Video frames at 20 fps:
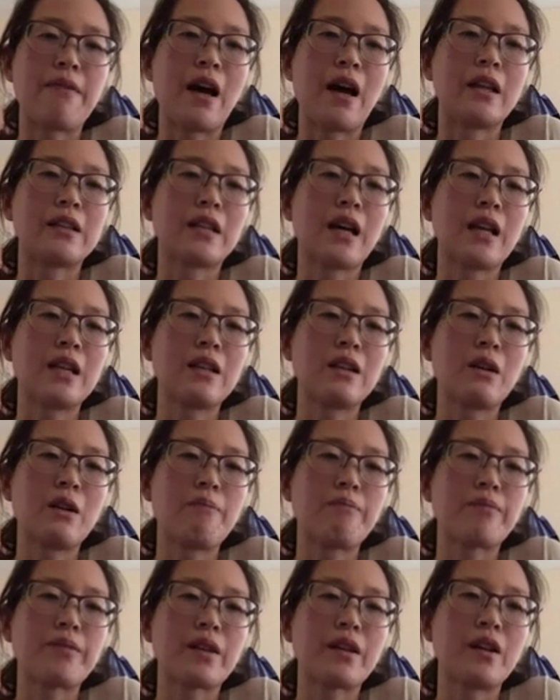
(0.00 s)

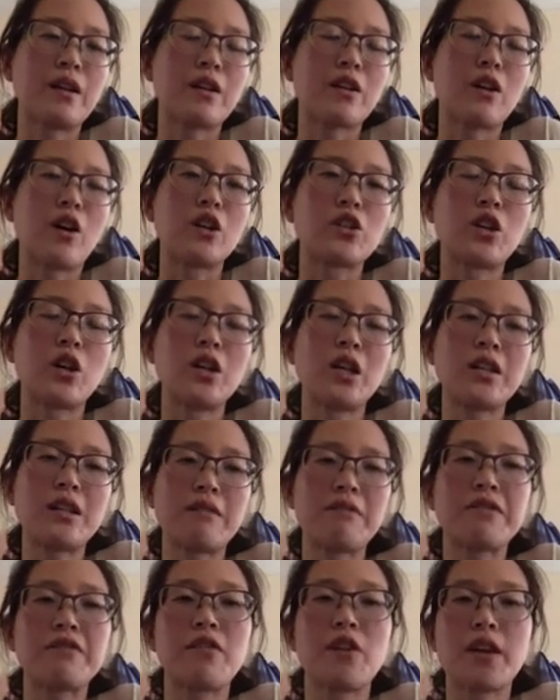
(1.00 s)
another
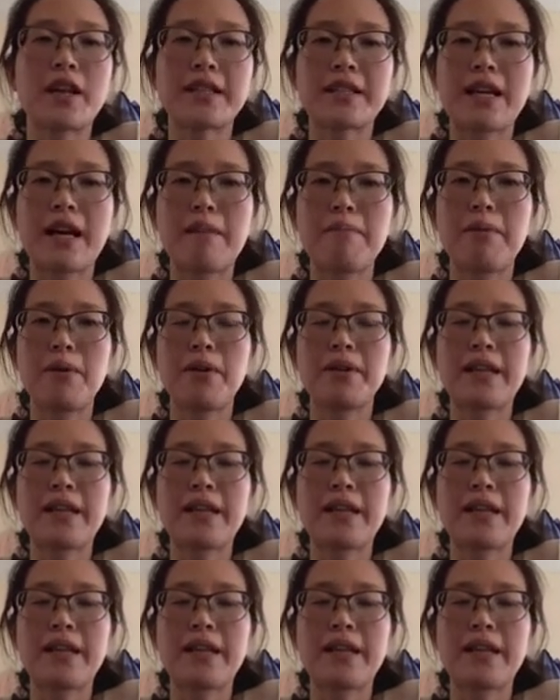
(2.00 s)
alternative, for example,